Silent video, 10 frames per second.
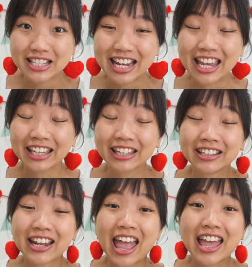
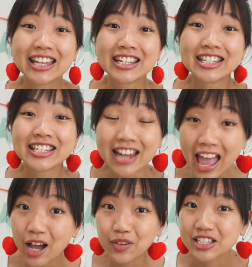taken, and
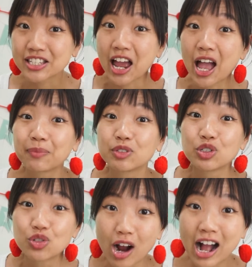now it's time to
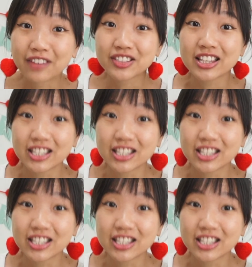draft the